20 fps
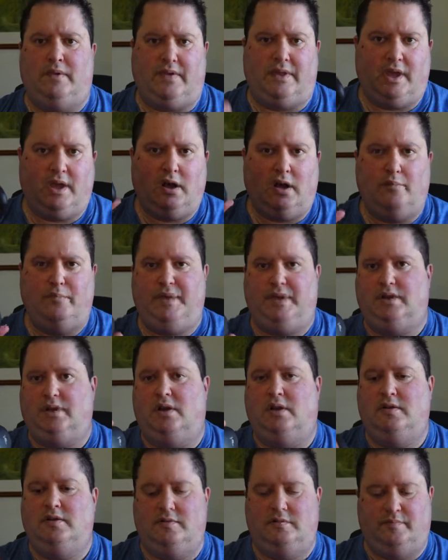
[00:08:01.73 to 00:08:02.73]
they are
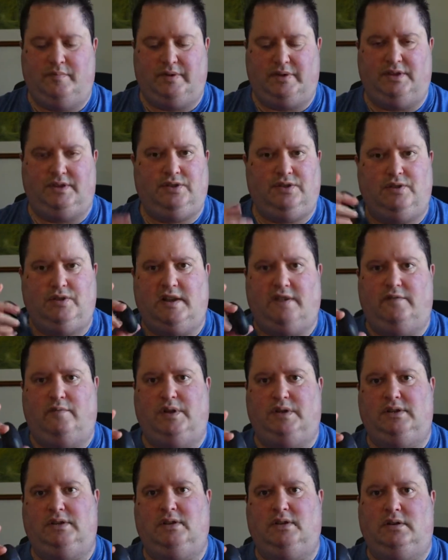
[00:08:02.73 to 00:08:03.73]
bigger, but they do have
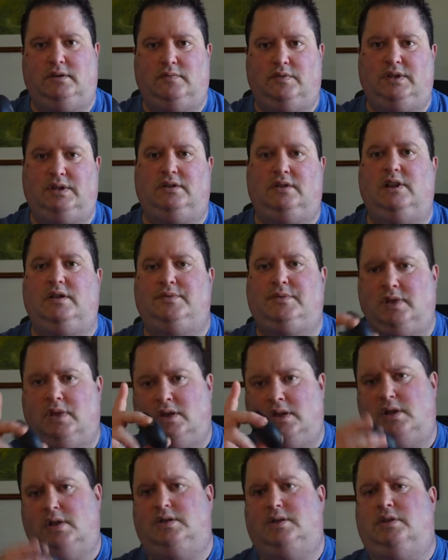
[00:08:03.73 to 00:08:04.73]
wing clips,
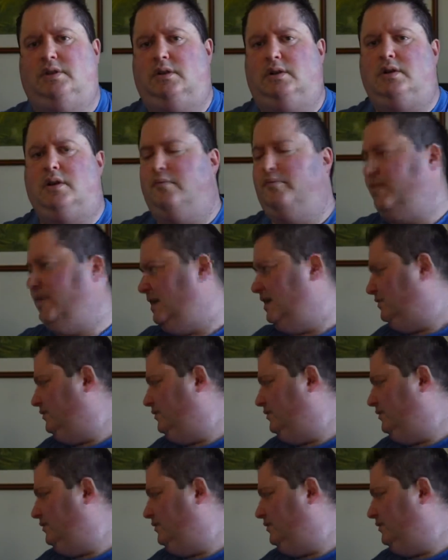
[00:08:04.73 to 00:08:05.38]
so I'll come back